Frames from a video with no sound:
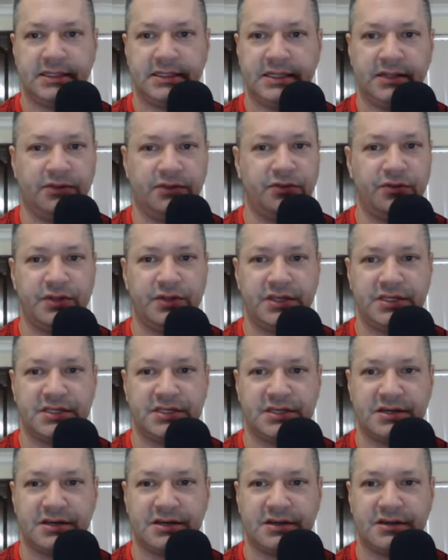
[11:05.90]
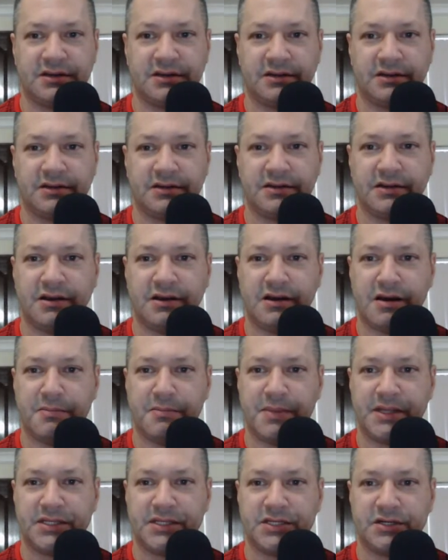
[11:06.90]
get through these
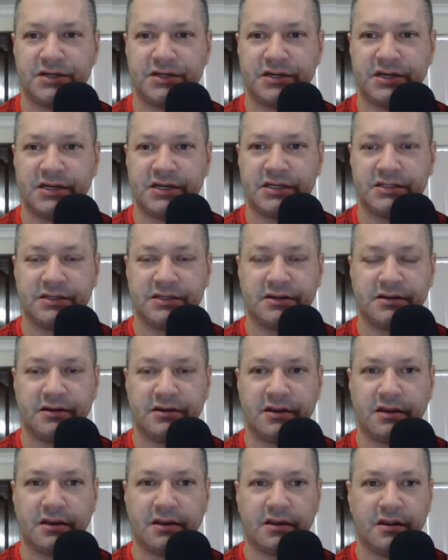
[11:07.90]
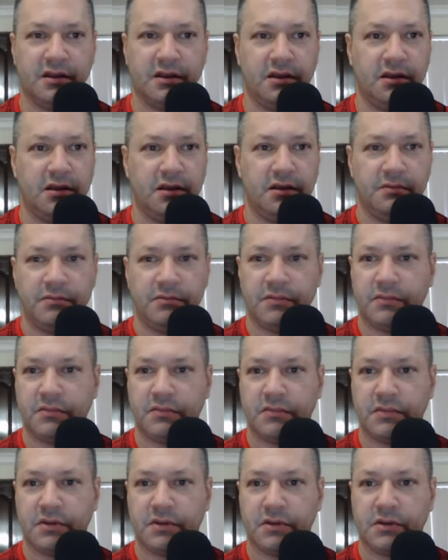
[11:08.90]
comments here, guys. I
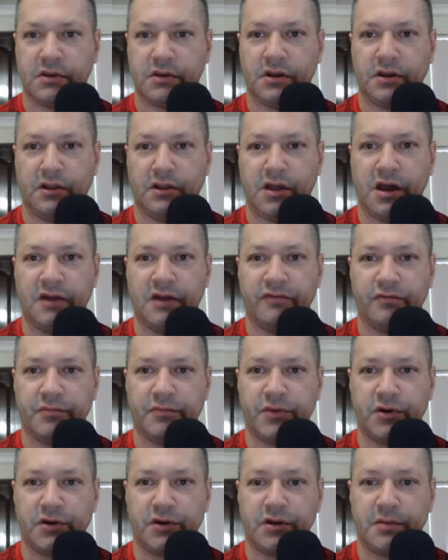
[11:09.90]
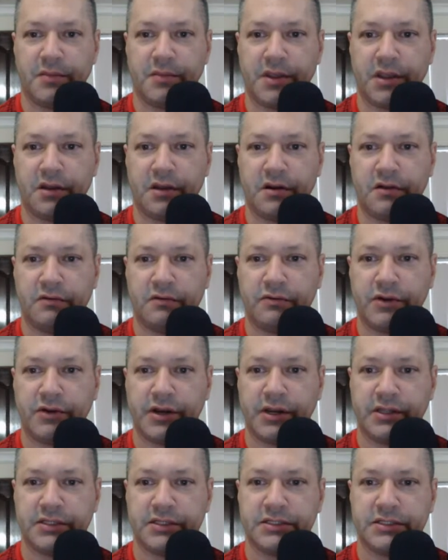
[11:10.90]
got a lot of them here coming in
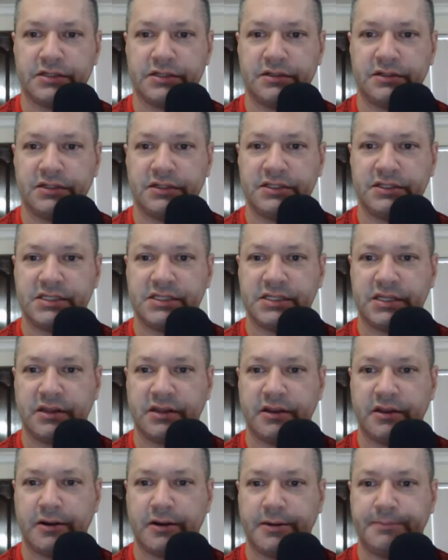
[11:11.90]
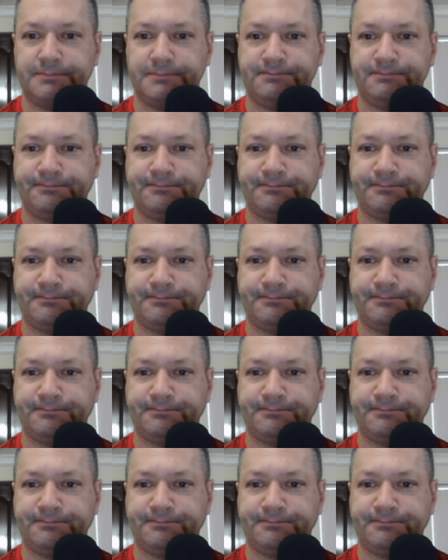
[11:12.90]
already. So let's see here.